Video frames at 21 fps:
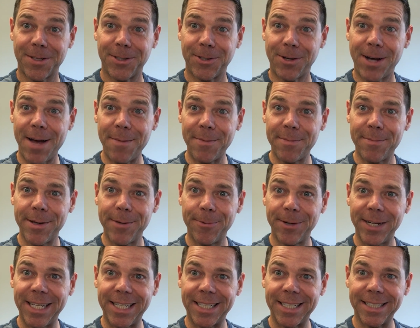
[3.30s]
So happy
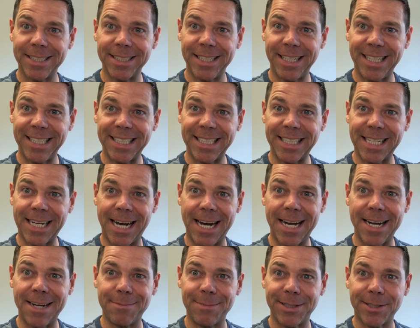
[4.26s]
midweek. It's
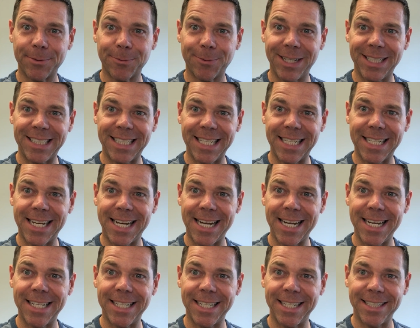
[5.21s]
time. It's Wednesday
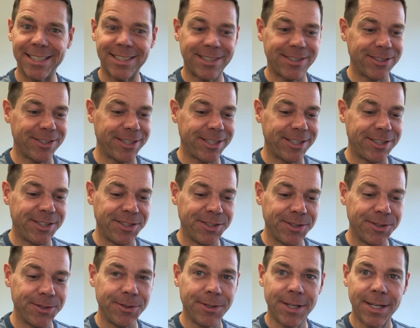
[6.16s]
night. It is good
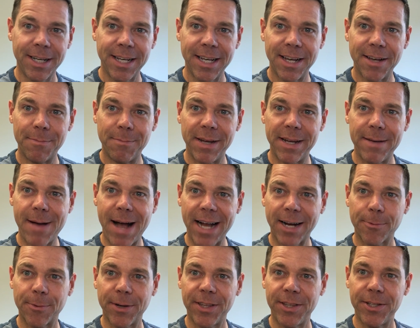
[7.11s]
to be
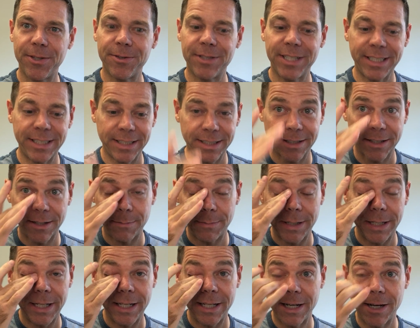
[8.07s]
back with you. This is going to
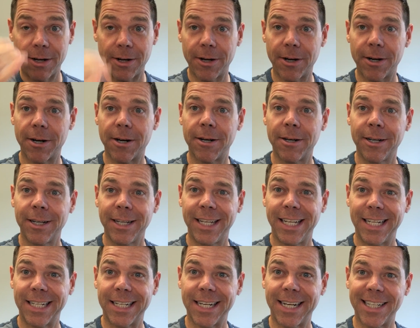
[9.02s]
be our,
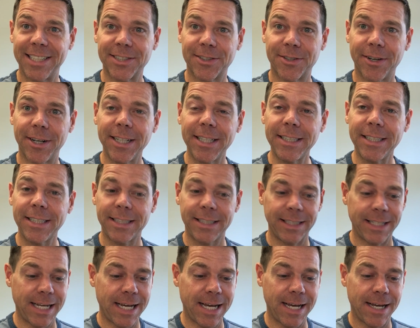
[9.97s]
in God's
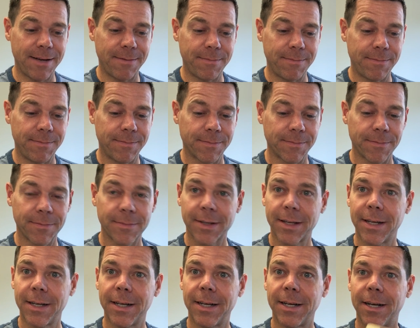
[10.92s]
grace,
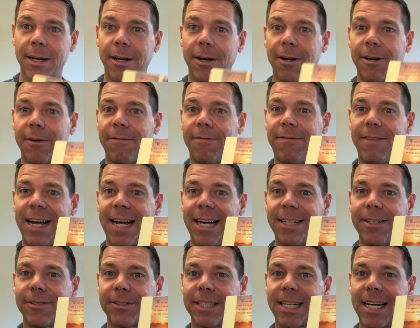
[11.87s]
our
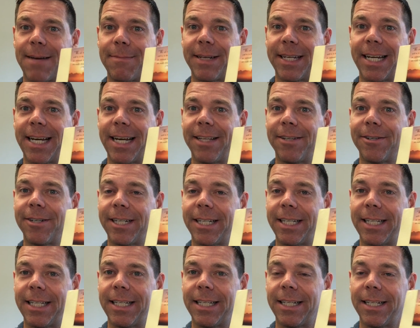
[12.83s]
final time together
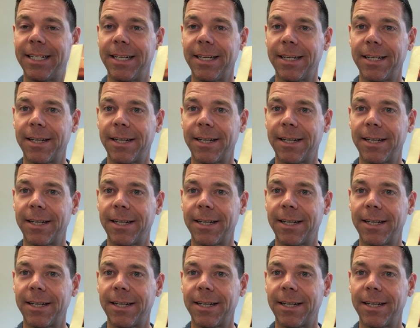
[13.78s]
in